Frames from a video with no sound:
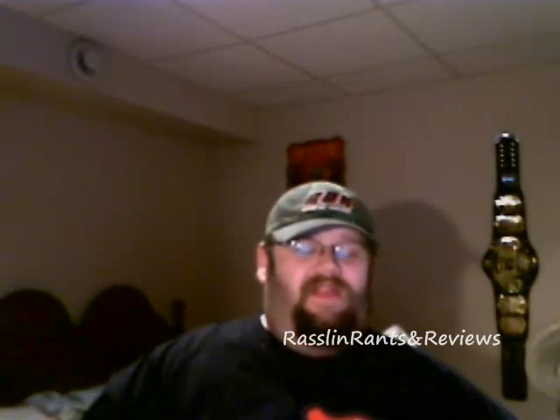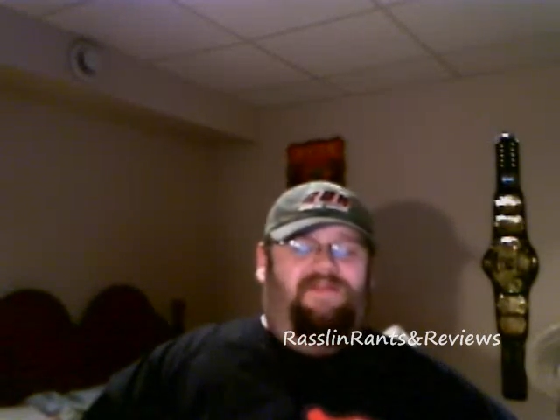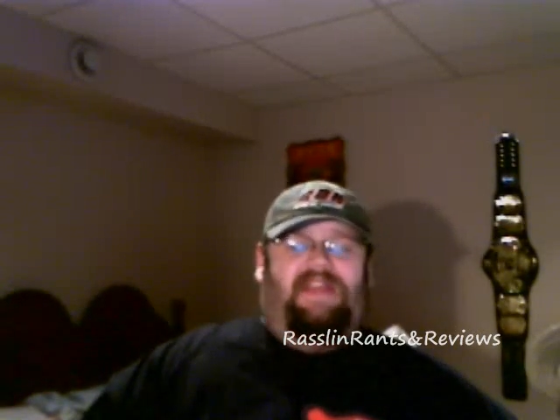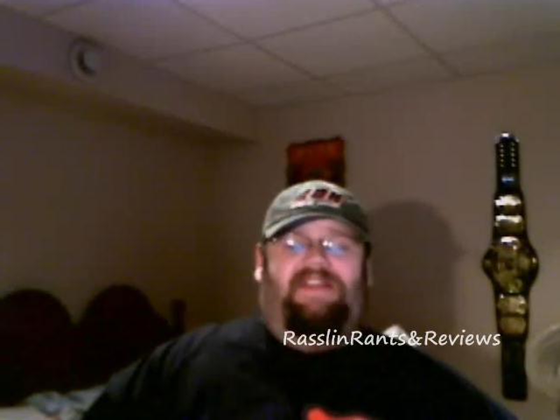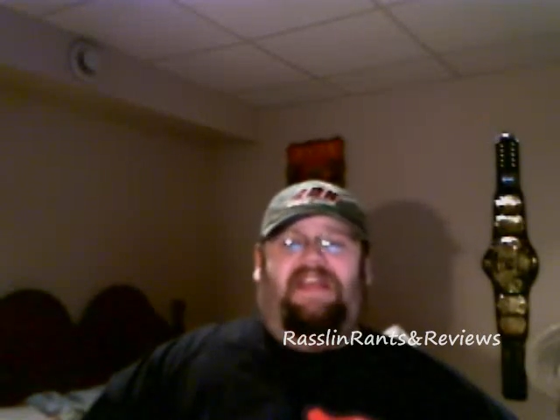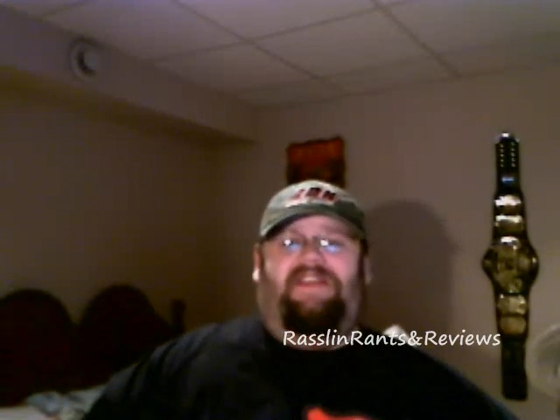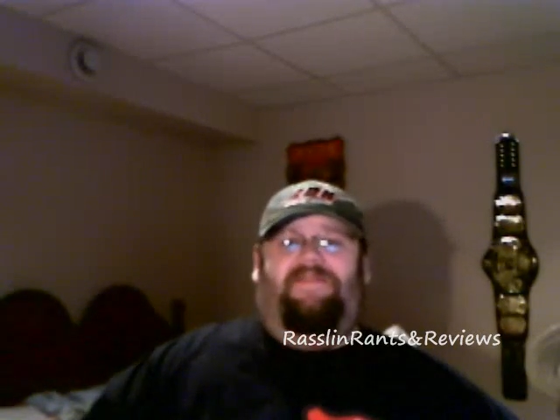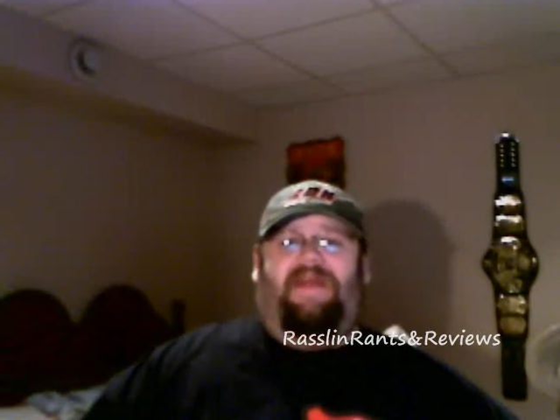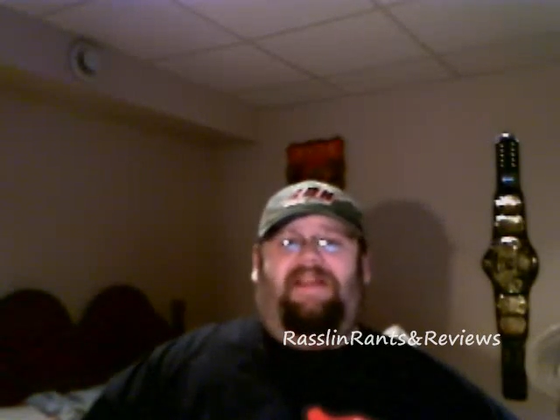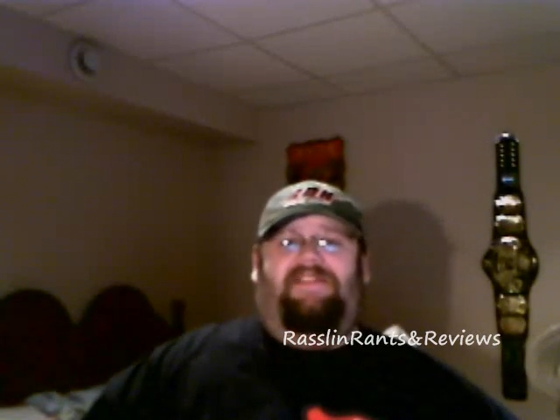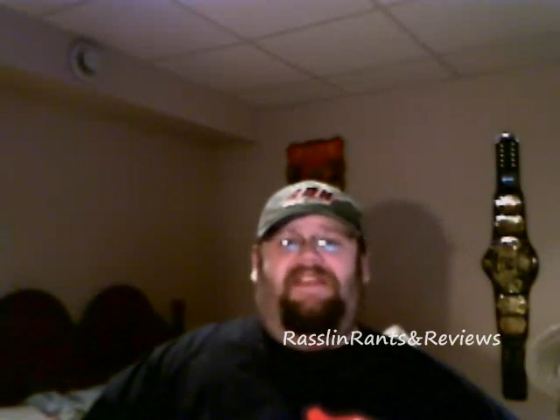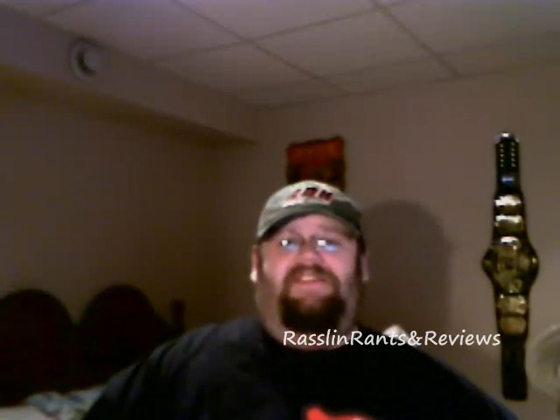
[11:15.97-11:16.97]
then you had your
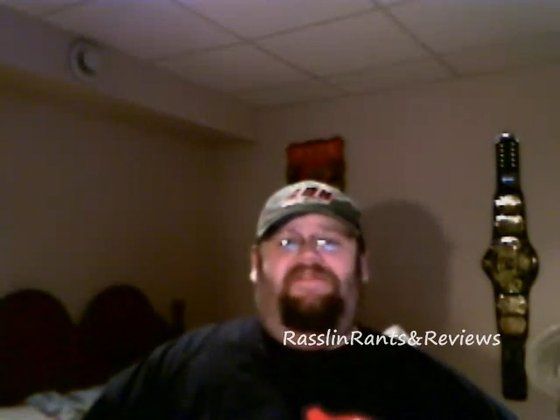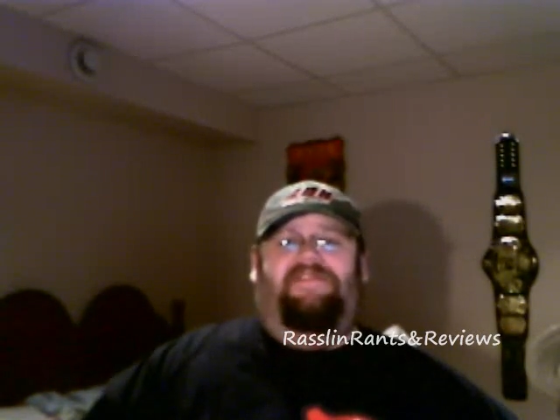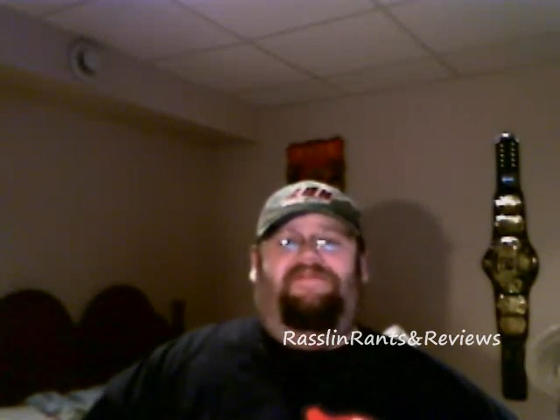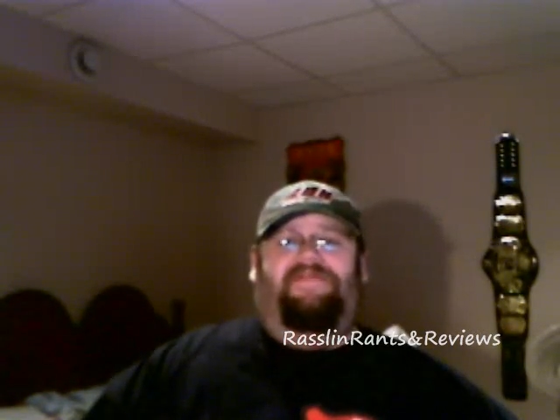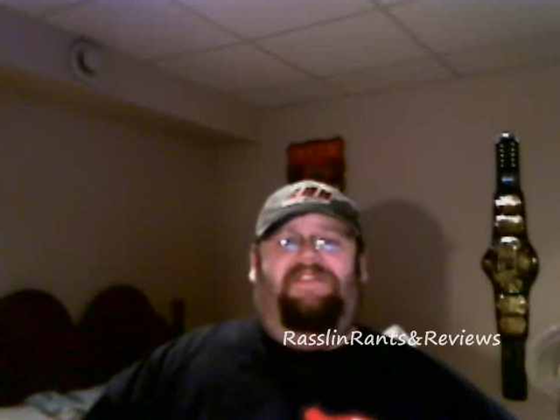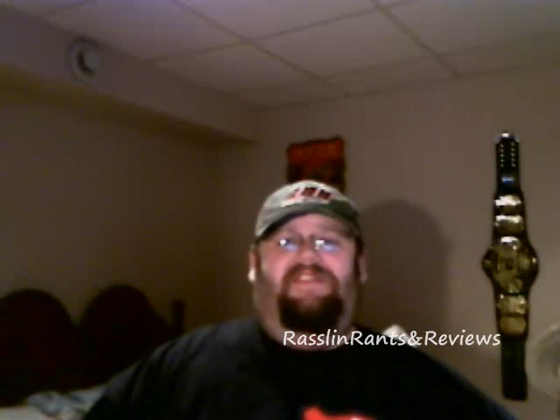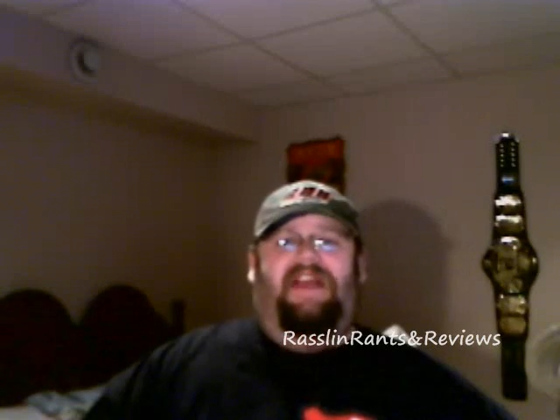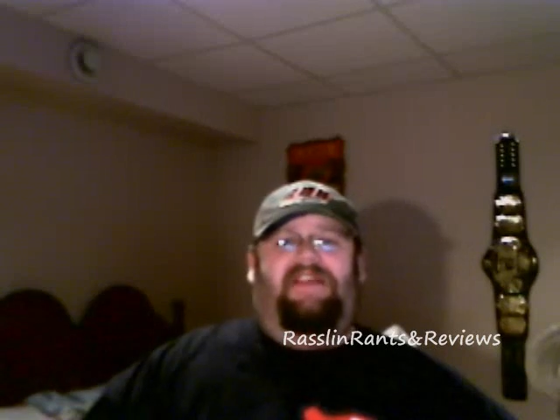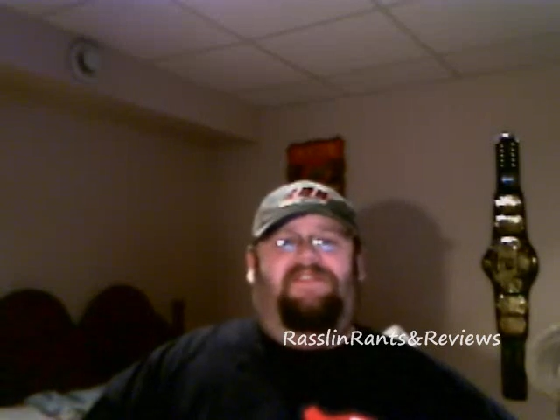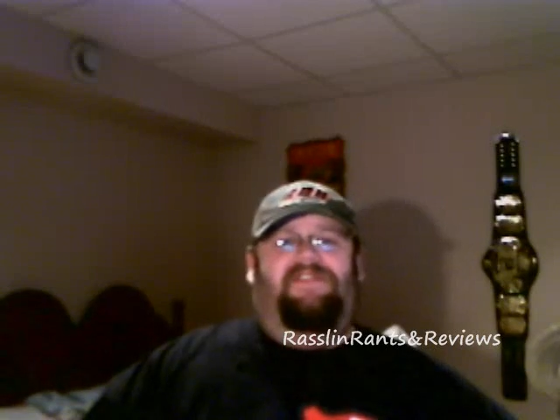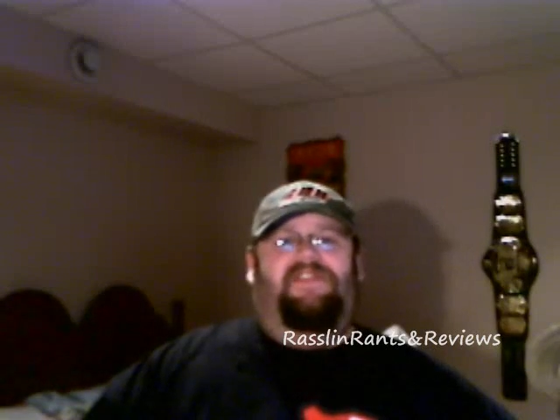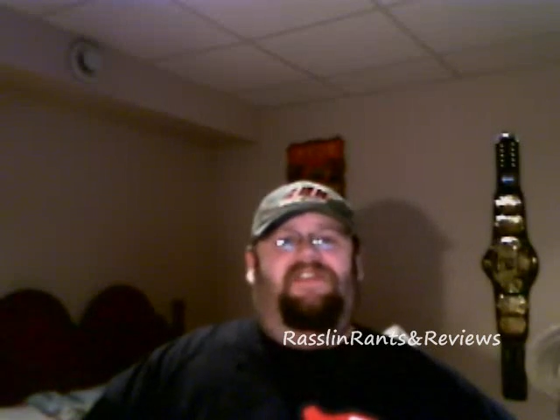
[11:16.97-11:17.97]
backstage
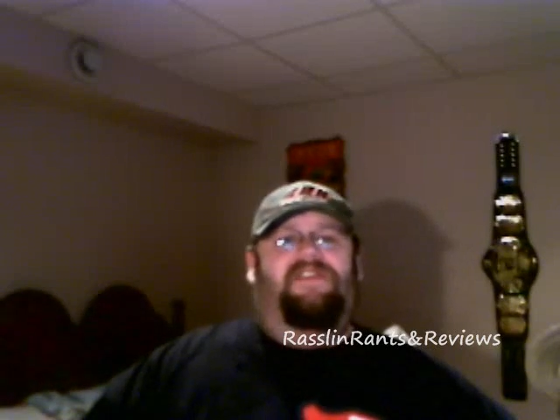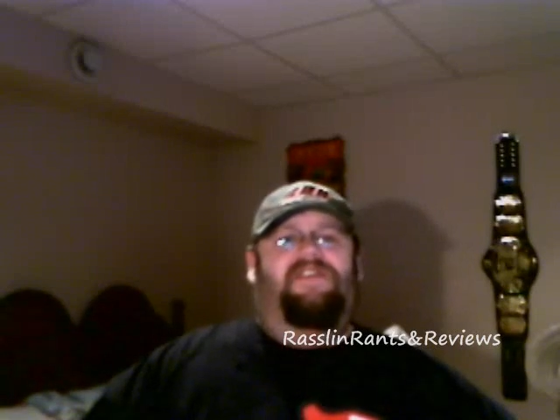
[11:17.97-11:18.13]
vignettes.